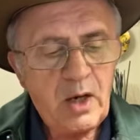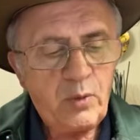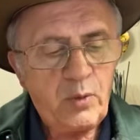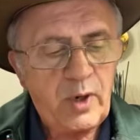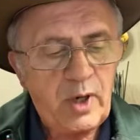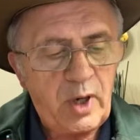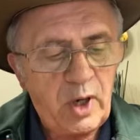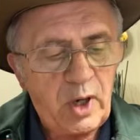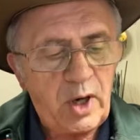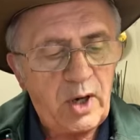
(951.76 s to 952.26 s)

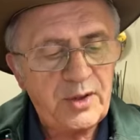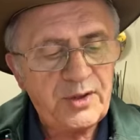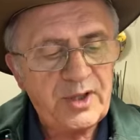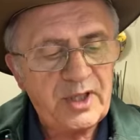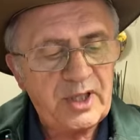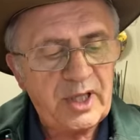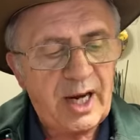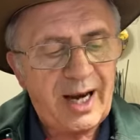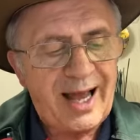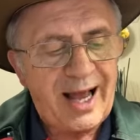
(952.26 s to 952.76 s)
We learned
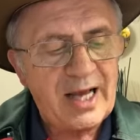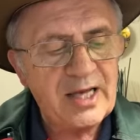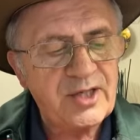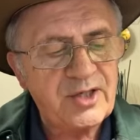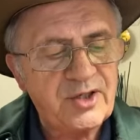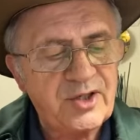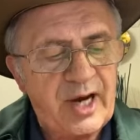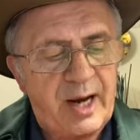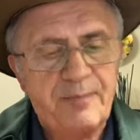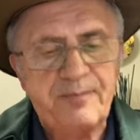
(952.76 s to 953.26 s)
in the
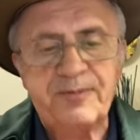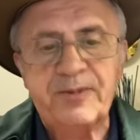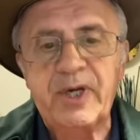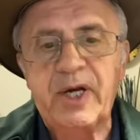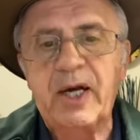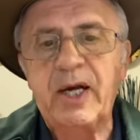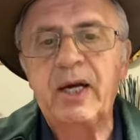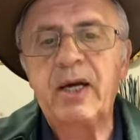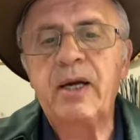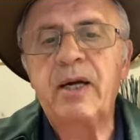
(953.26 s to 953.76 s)
last
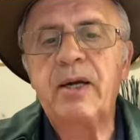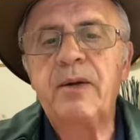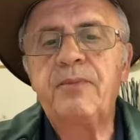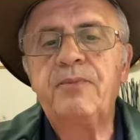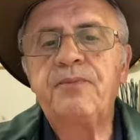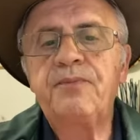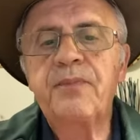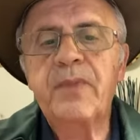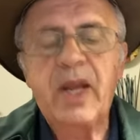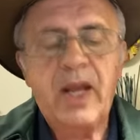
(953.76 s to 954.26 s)
chapter
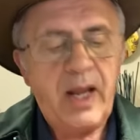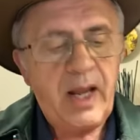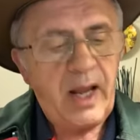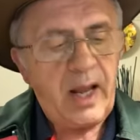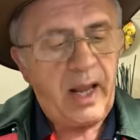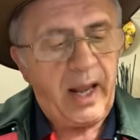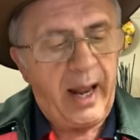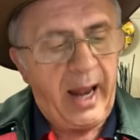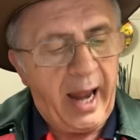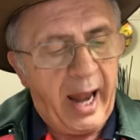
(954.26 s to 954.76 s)

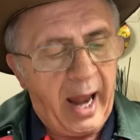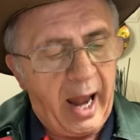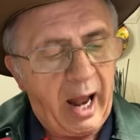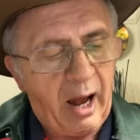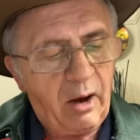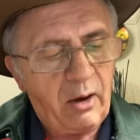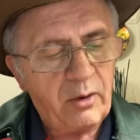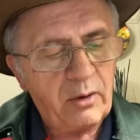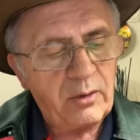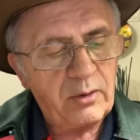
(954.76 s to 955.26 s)

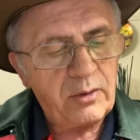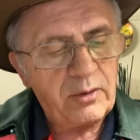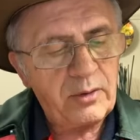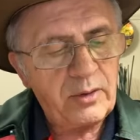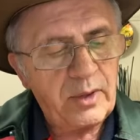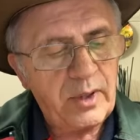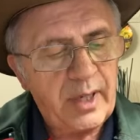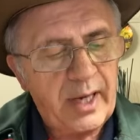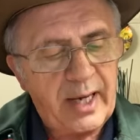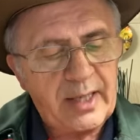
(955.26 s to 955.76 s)
how
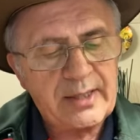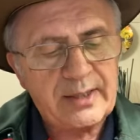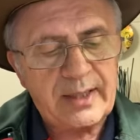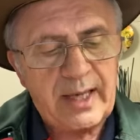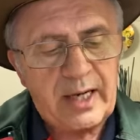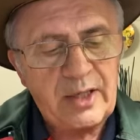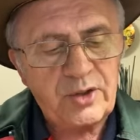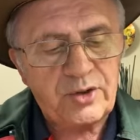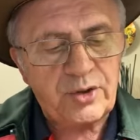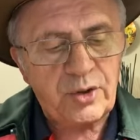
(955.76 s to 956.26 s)

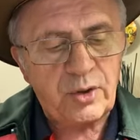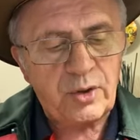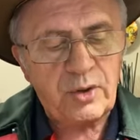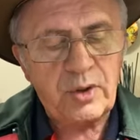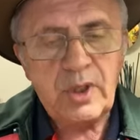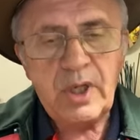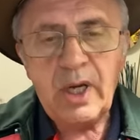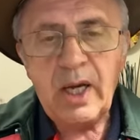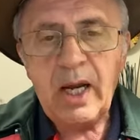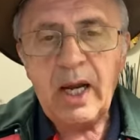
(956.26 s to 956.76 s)

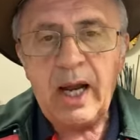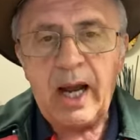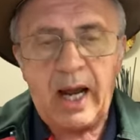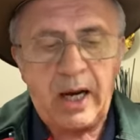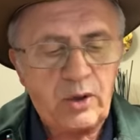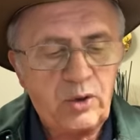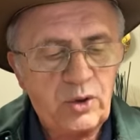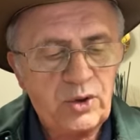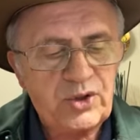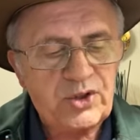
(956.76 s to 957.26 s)
essential a
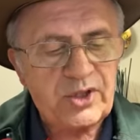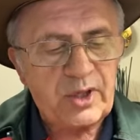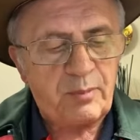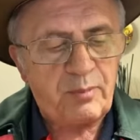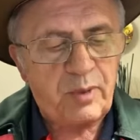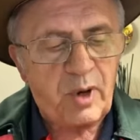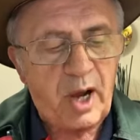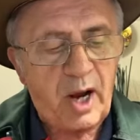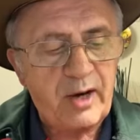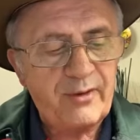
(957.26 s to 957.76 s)
good
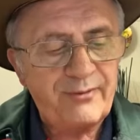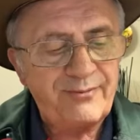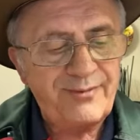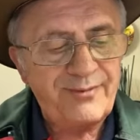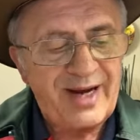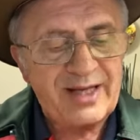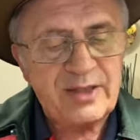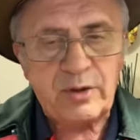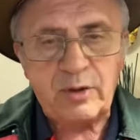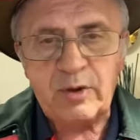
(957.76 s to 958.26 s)
supply of
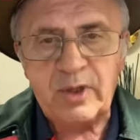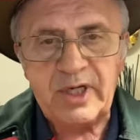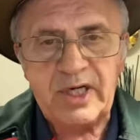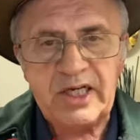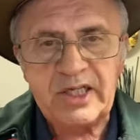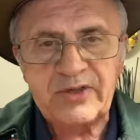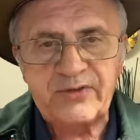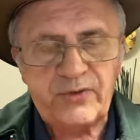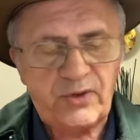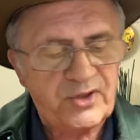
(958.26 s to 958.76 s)
metal
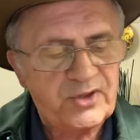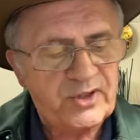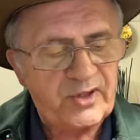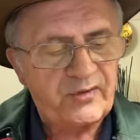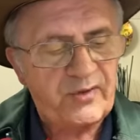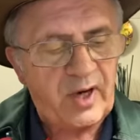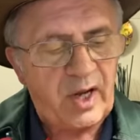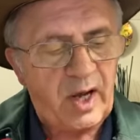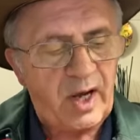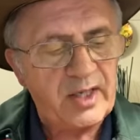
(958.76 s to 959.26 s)
is for
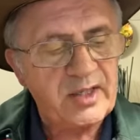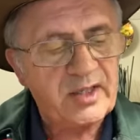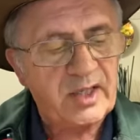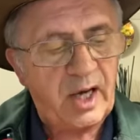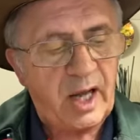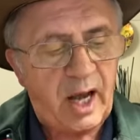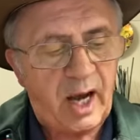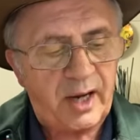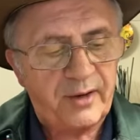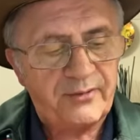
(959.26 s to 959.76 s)
civilized
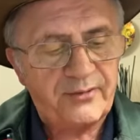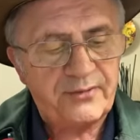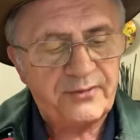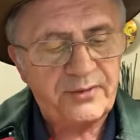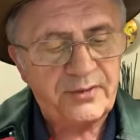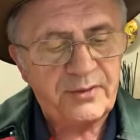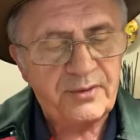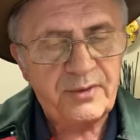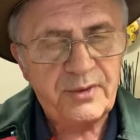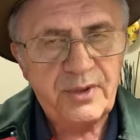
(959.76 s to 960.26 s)
life.
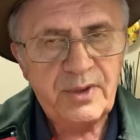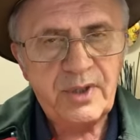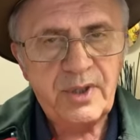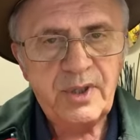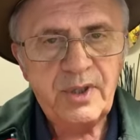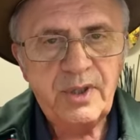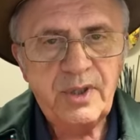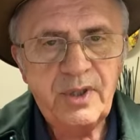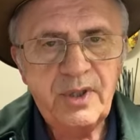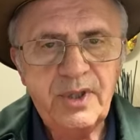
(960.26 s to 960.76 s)

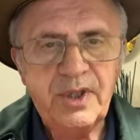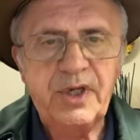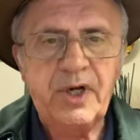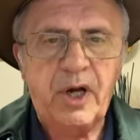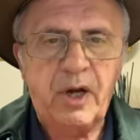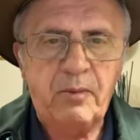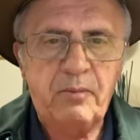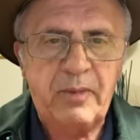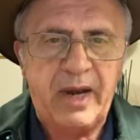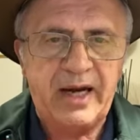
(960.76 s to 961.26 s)
You
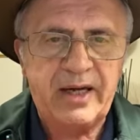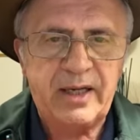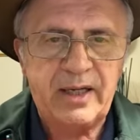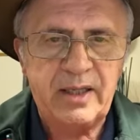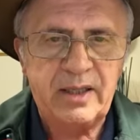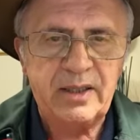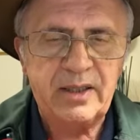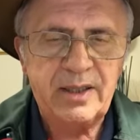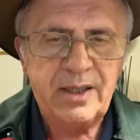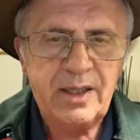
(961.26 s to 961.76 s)
know,
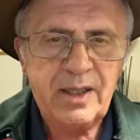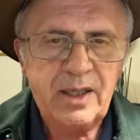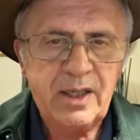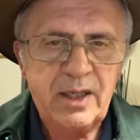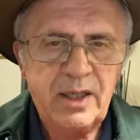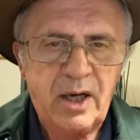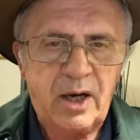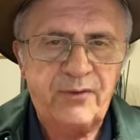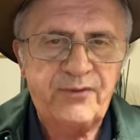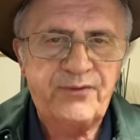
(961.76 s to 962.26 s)
making
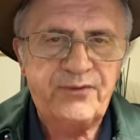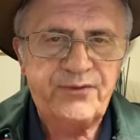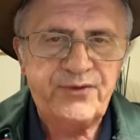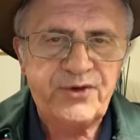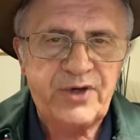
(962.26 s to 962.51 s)
of